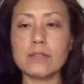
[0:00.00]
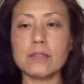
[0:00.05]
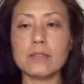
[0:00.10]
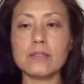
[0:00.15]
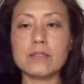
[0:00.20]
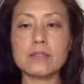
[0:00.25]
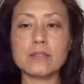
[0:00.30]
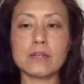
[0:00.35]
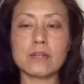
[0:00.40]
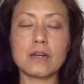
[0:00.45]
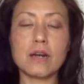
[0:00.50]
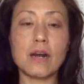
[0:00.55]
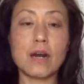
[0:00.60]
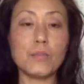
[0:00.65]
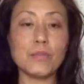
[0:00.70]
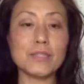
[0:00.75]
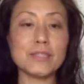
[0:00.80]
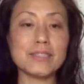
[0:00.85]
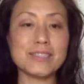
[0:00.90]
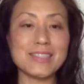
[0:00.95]
And it's a
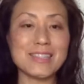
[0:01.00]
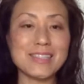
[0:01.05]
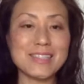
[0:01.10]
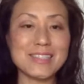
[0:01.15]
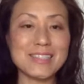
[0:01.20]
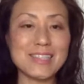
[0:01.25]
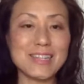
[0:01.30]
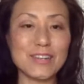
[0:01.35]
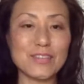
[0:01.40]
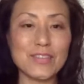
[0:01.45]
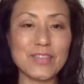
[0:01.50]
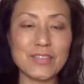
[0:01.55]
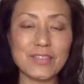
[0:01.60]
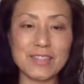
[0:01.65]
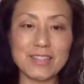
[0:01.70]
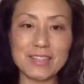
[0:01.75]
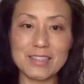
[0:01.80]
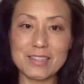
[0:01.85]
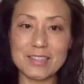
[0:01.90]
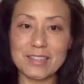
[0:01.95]
common sense. A lot of the
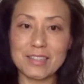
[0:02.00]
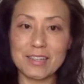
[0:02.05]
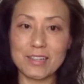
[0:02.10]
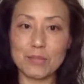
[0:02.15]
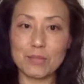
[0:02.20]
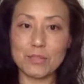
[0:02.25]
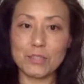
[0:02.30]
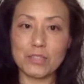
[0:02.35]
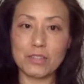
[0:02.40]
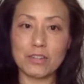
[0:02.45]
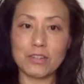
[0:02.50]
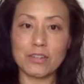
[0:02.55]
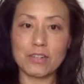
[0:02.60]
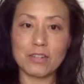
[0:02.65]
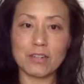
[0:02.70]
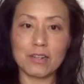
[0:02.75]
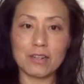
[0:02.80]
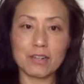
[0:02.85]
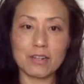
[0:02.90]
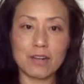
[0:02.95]
things I'll be
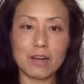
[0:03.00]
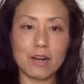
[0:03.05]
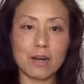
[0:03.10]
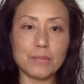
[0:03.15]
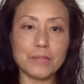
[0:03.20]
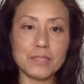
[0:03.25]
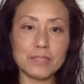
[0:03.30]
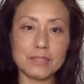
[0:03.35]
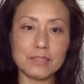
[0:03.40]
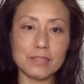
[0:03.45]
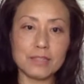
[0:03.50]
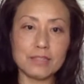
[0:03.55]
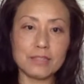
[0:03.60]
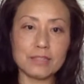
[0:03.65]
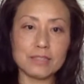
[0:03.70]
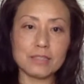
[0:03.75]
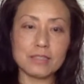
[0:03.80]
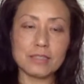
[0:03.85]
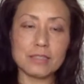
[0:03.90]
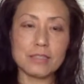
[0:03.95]
sharing are common
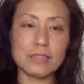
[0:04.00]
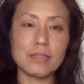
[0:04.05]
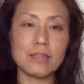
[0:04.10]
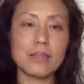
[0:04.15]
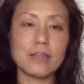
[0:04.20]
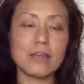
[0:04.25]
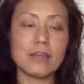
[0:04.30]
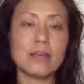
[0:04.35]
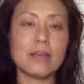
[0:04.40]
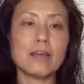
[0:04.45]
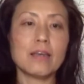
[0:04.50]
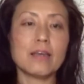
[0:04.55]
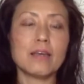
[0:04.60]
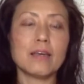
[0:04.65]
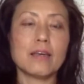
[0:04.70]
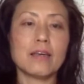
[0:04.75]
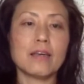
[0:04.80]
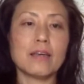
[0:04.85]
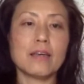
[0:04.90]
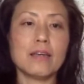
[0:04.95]
sense
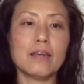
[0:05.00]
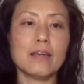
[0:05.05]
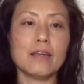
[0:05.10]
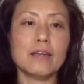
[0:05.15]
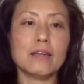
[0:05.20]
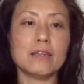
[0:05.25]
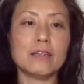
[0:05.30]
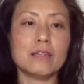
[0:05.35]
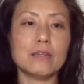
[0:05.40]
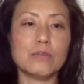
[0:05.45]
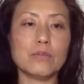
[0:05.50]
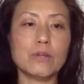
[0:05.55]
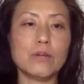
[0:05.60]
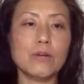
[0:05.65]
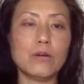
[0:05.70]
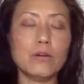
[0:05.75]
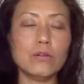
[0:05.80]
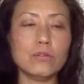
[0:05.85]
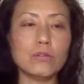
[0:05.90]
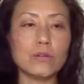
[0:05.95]
and that we
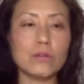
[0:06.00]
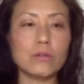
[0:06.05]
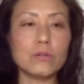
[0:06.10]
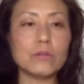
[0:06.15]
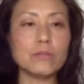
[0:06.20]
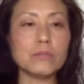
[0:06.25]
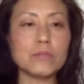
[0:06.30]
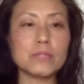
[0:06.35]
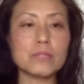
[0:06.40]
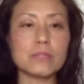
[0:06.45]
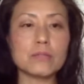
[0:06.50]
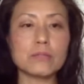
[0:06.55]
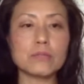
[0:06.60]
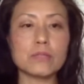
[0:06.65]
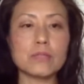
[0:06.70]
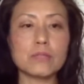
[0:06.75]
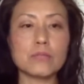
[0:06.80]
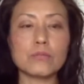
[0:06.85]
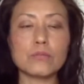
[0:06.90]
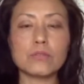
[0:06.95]
all know, but
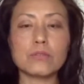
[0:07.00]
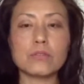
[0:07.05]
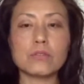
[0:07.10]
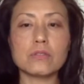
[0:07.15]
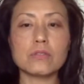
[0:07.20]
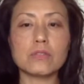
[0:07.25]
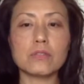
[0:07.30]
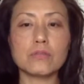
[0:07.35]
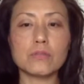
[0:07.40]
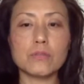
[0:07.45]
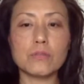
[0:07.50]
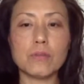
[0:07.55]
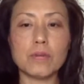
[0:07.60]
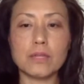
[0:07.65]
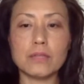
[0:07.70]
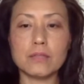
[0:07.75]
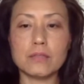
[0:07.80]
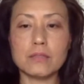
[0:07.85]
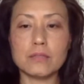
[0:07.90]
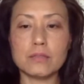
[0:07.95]
sometimes we just need a
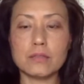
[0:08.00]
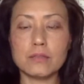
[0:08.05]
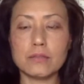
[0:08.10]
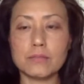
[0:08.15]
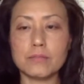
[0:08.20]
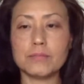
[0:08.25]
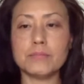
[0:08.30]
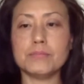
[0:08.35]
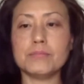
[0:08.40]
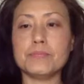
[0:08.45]
reminder.